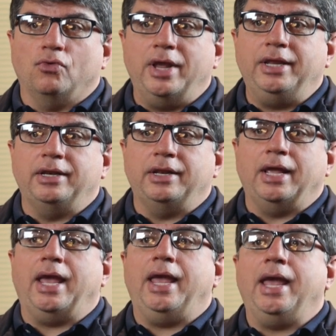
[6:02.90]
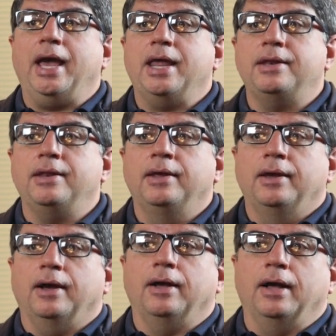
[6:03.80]
rate, and
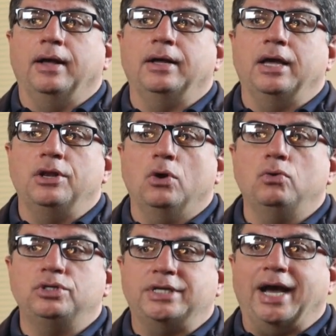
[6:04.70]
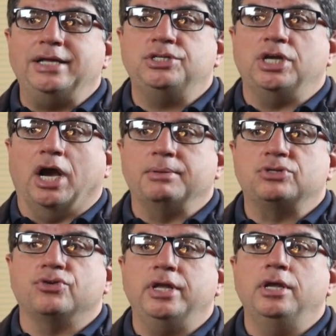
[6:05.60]
a known die
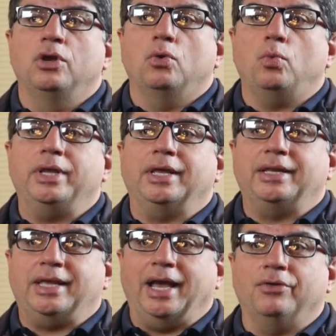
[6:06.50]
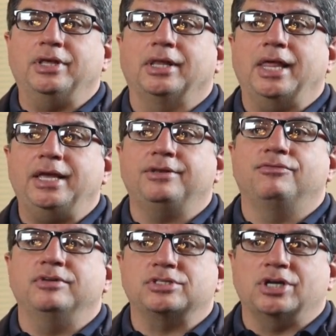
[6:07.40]
geometry, we can calculate
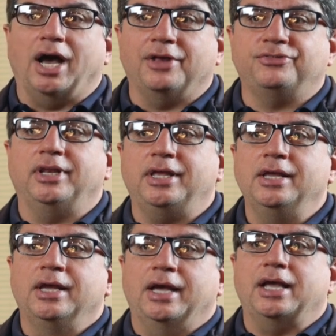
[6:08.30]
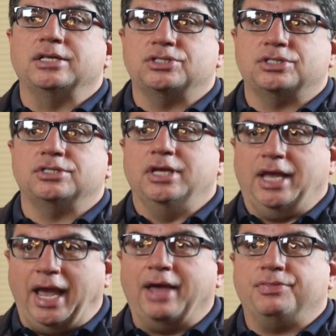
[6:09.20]
viscosity as
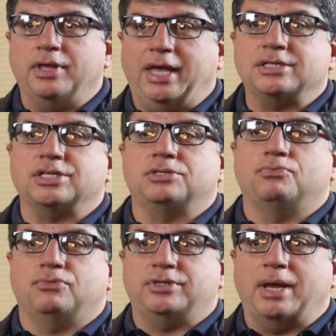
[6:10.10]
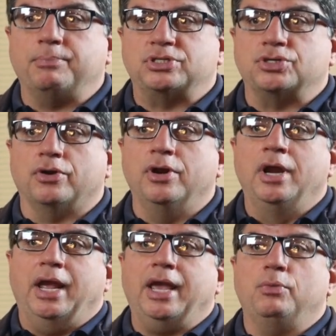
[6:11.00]
a temperature,
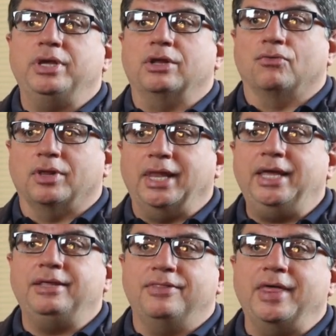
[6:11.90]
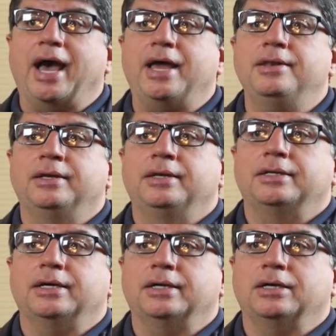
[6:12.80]
and we can relate that
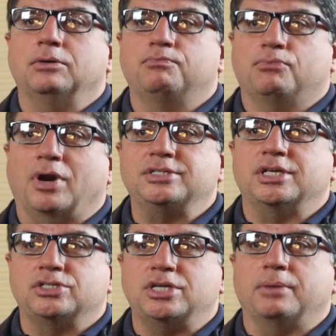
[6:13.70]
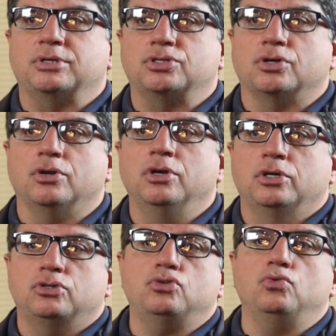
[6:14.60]
process temperature
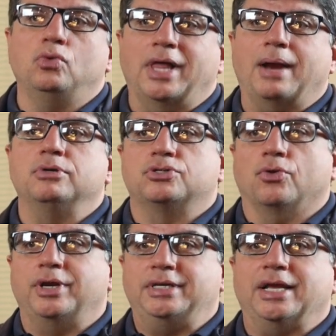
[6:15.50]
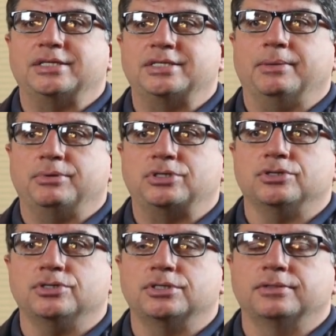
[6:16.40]
to laboratory test
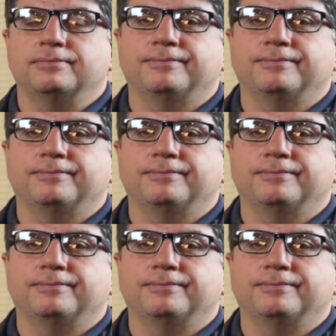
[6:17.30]
temperatures.